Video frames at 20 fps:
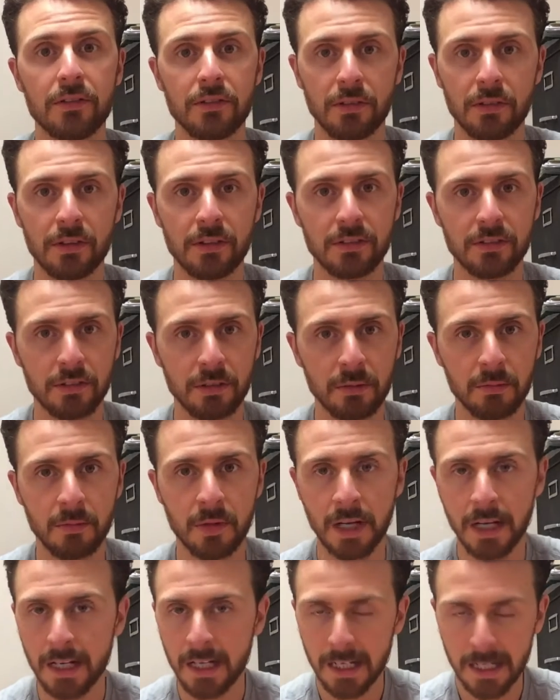So there's
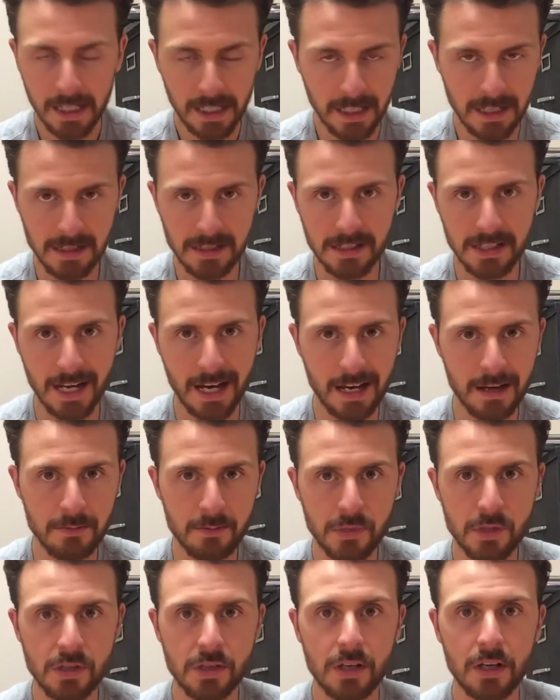some
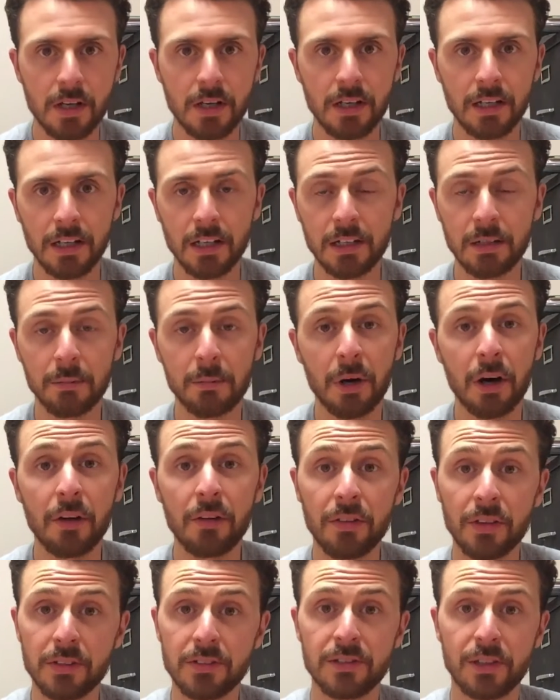enzymes in your
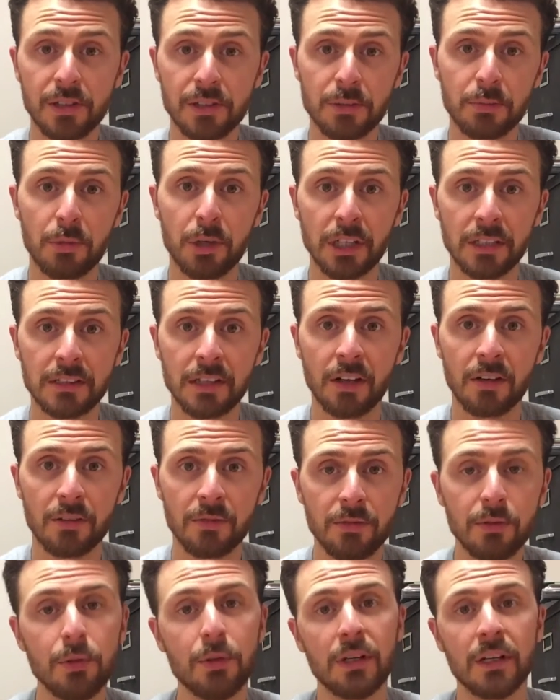mouth that start to break down
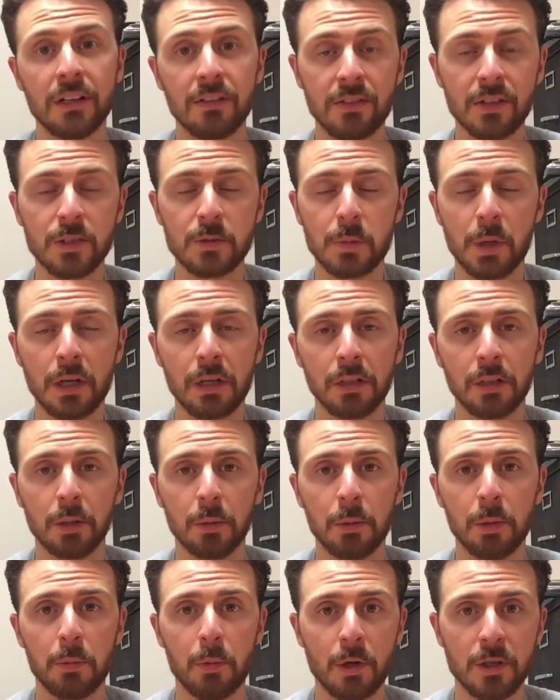the food, and if they spend a
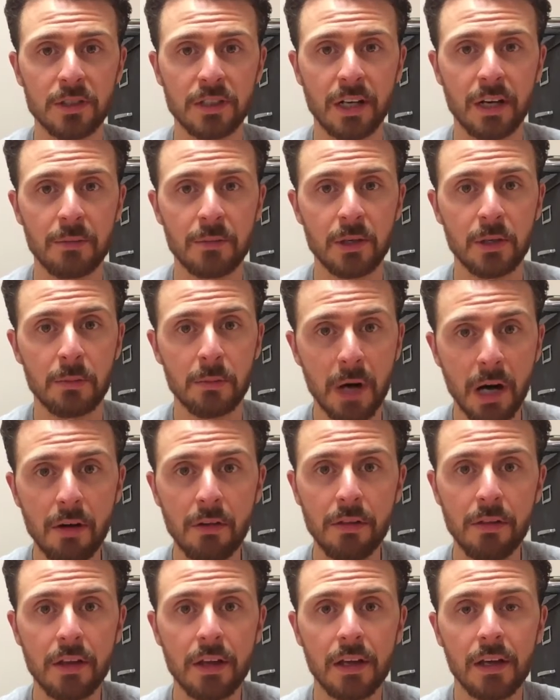little bit more time in your
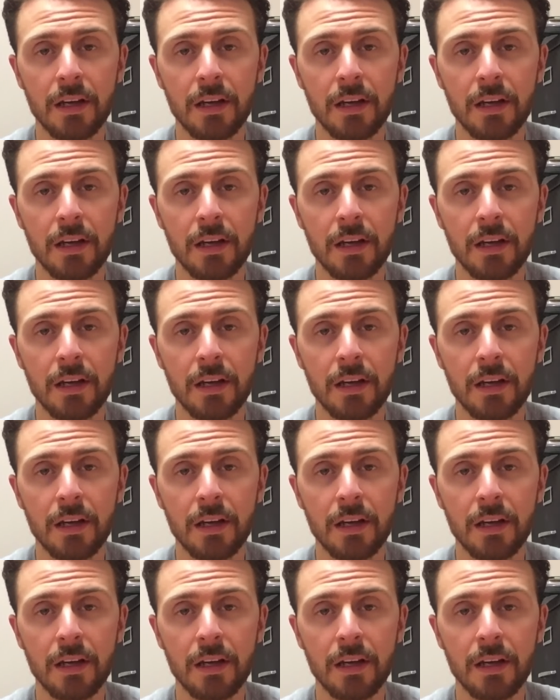mouth,